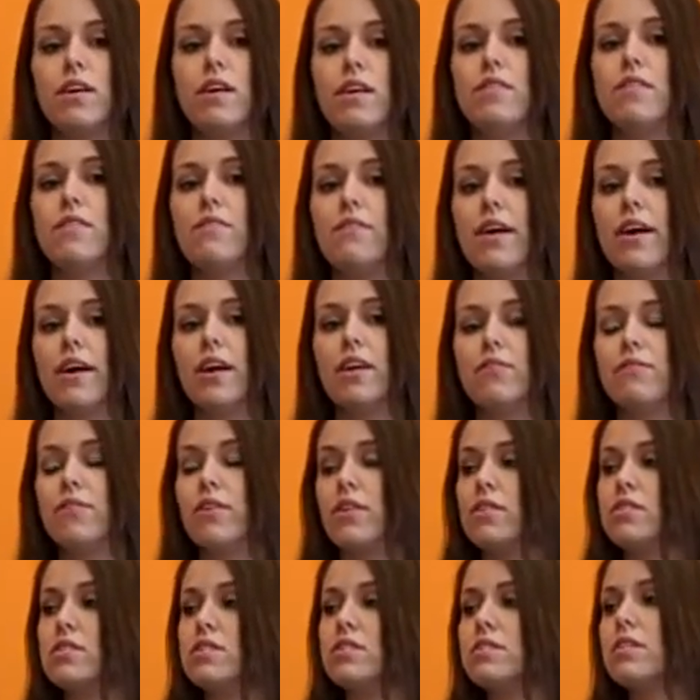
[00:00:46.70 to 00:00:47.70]
in the very
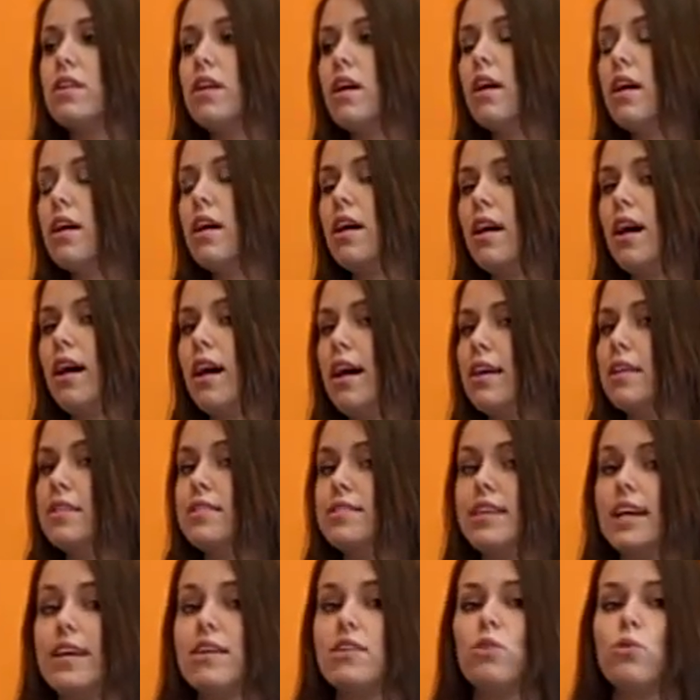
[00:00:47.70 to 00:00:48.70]
first
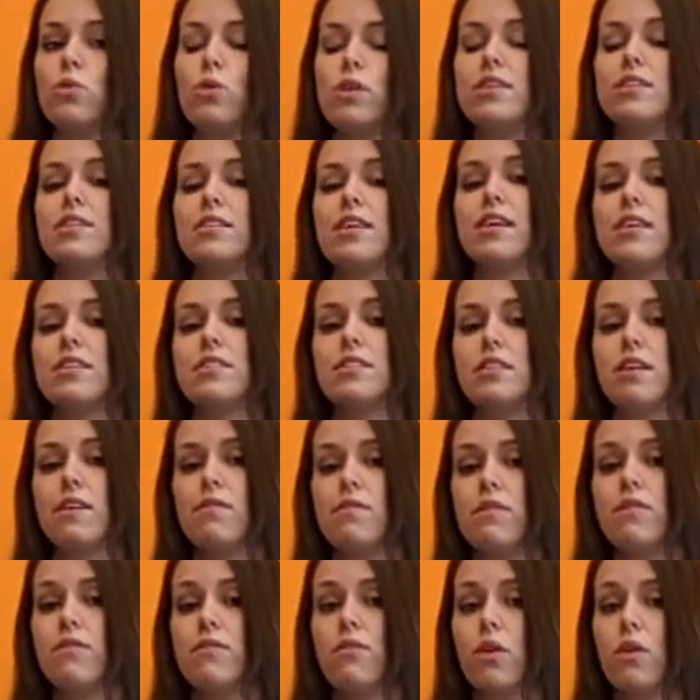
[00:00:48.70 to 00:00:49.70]
10, 20 seconds of
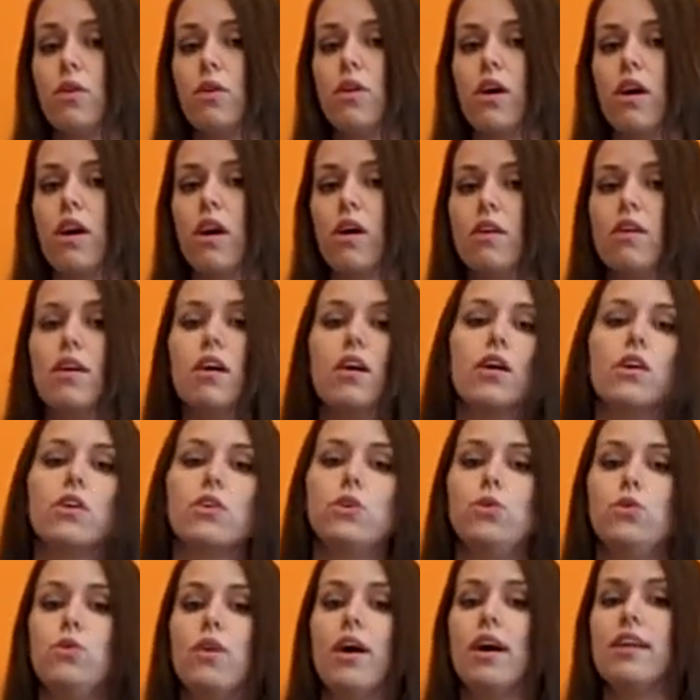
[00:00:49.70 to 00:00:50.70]
the phone call,
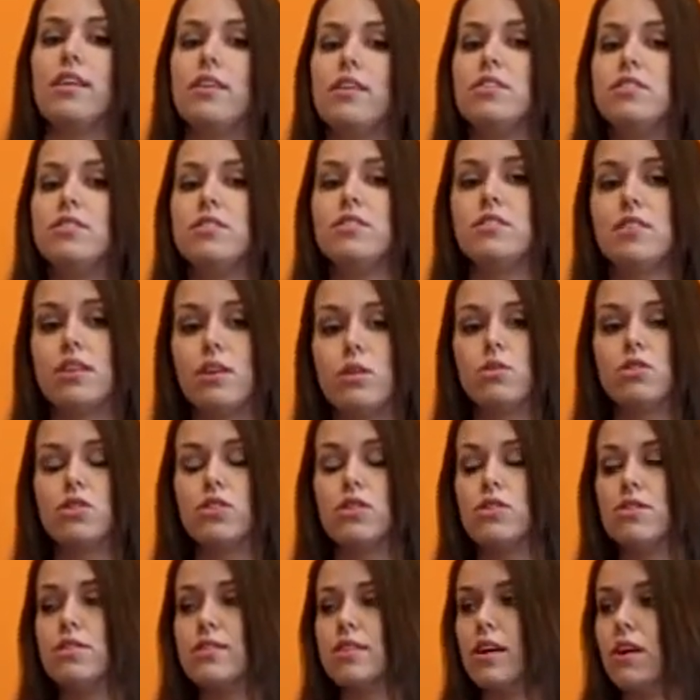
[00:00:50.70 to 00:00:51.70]
you got to distinguish
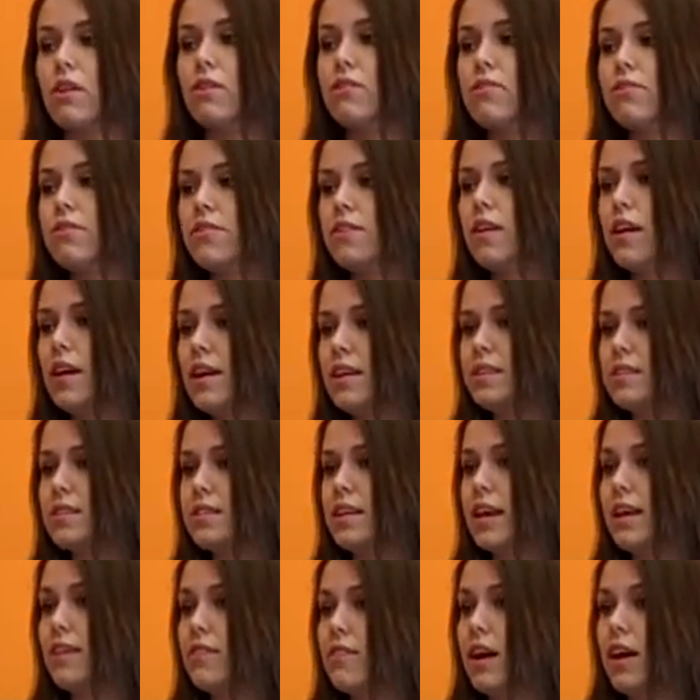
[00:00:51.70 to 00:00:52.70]
yourself and
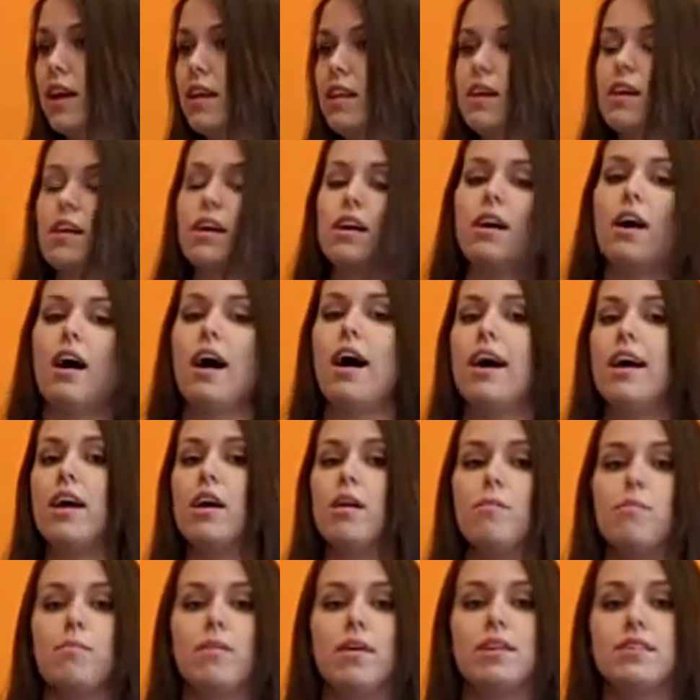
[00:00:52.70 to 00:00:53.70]
say that I
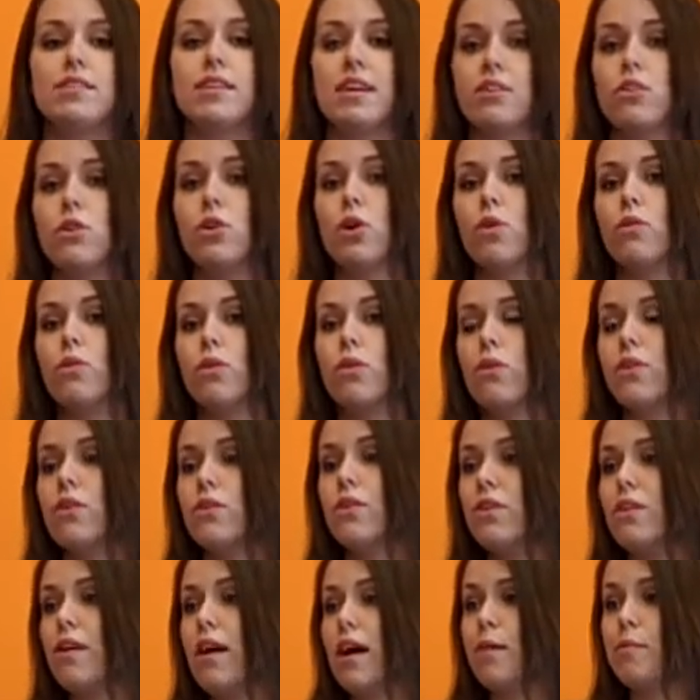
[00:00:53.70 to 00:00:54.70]
am a technical
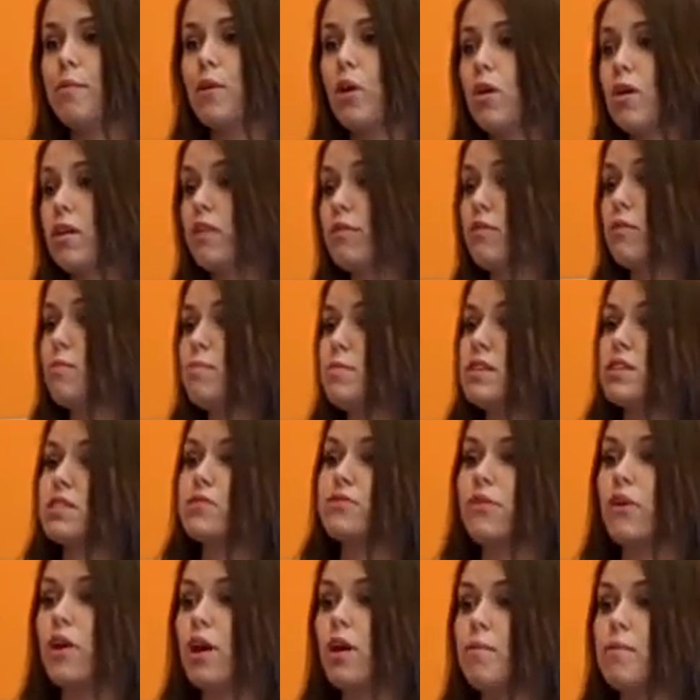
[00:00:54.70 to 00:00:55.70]
recruiter, I'm calling from this
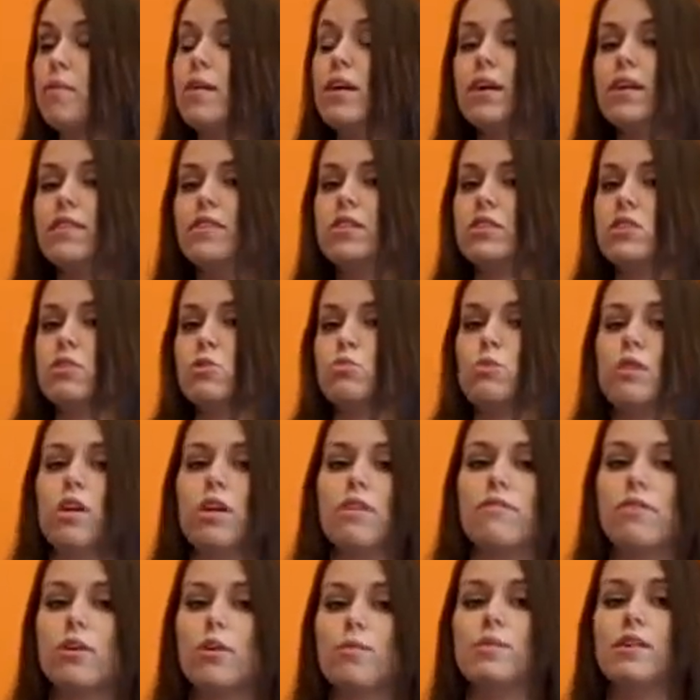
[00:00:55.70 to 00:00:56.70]
firm, this is what our
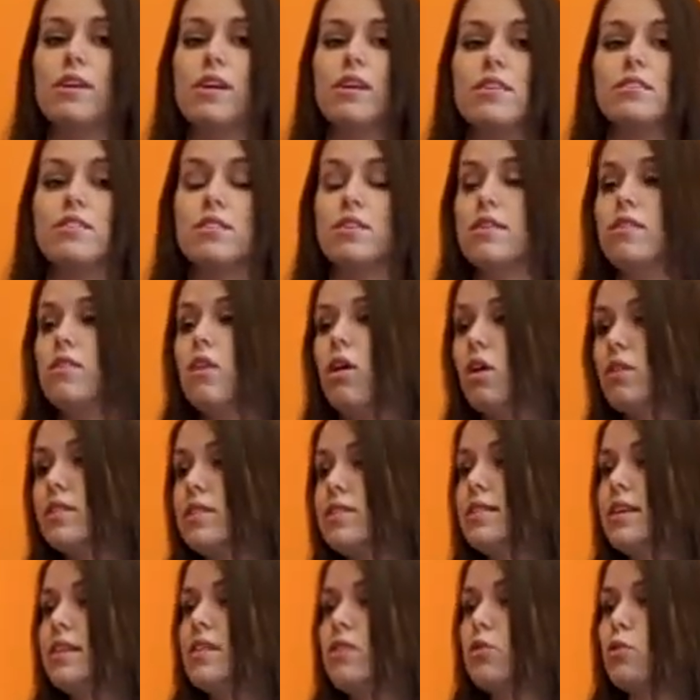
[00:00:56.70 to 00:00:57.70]
firm does, in all in
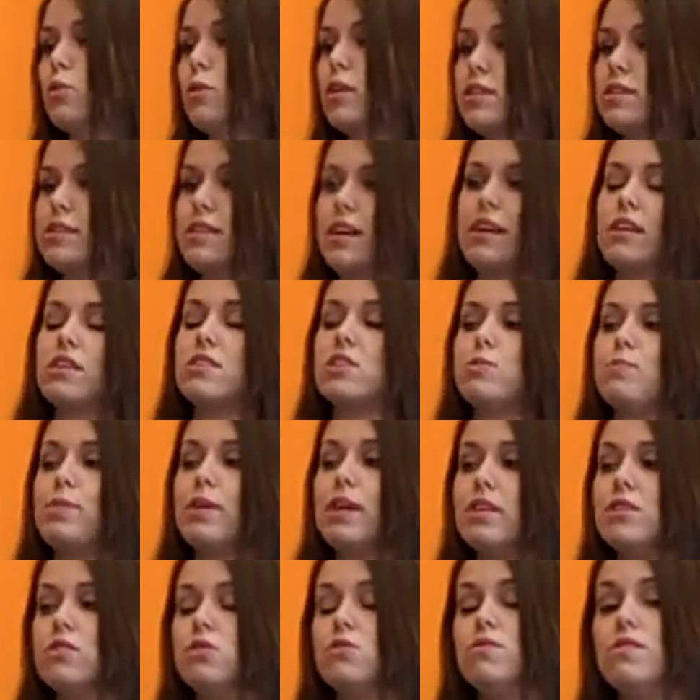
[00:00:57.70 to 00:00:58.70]
10 or 20 seconds,
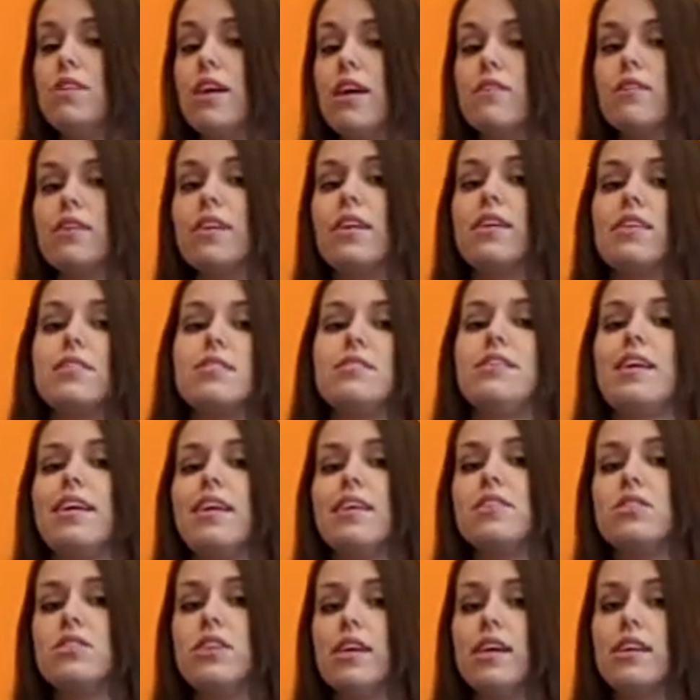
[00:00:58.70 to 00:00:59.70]
because you never get a
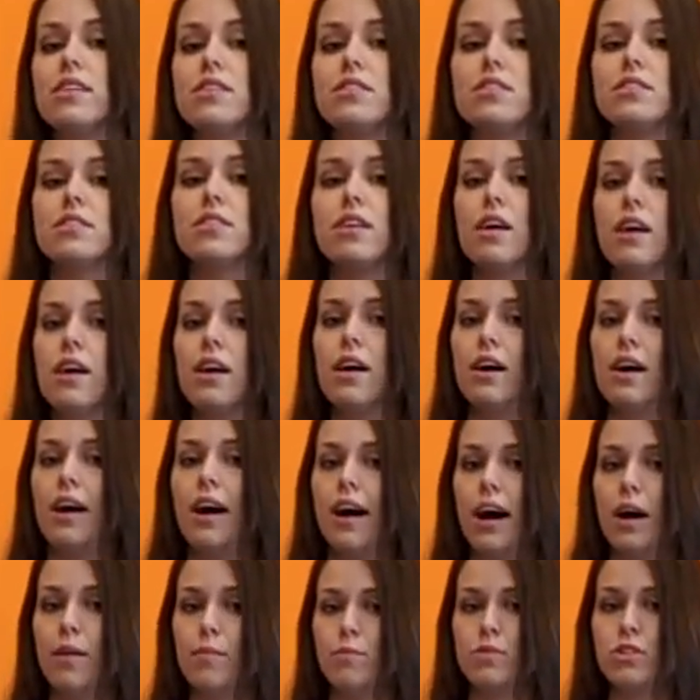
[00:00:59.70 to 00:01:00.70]
second chance
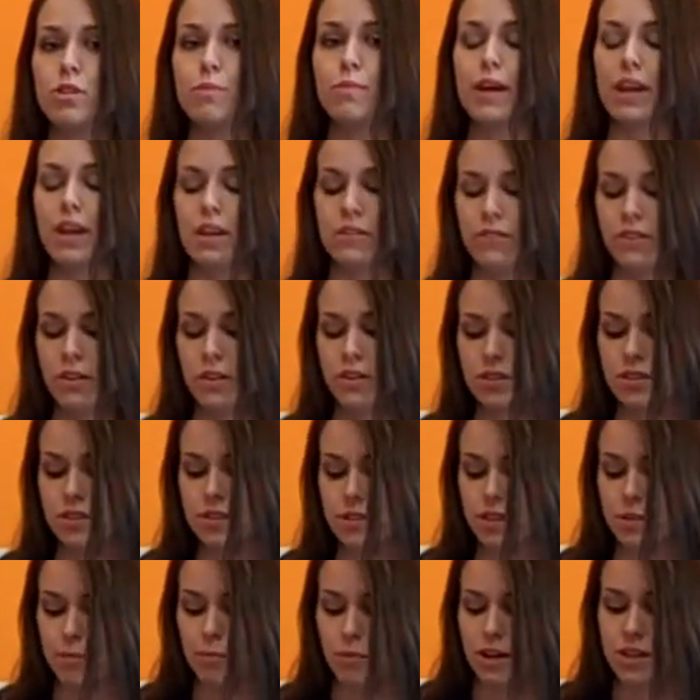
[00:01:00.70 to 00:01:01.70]
to make a
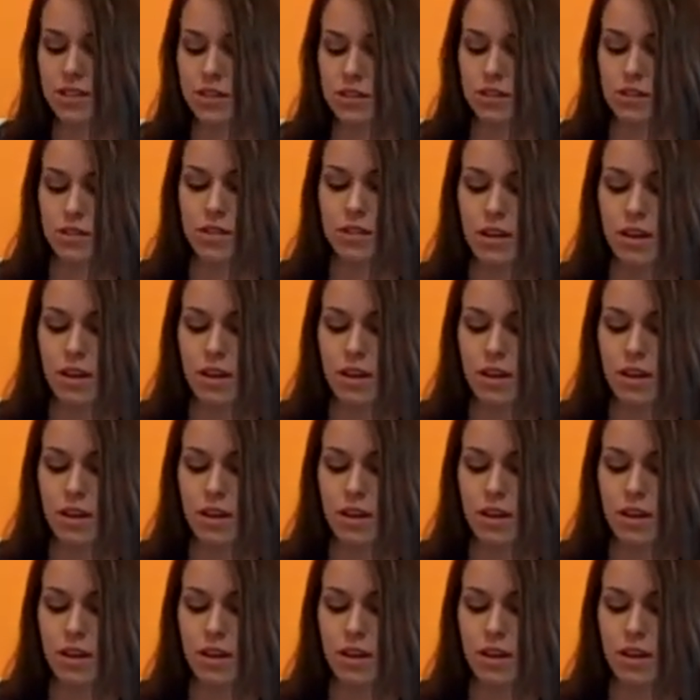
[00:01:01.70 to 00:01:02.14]
first impression.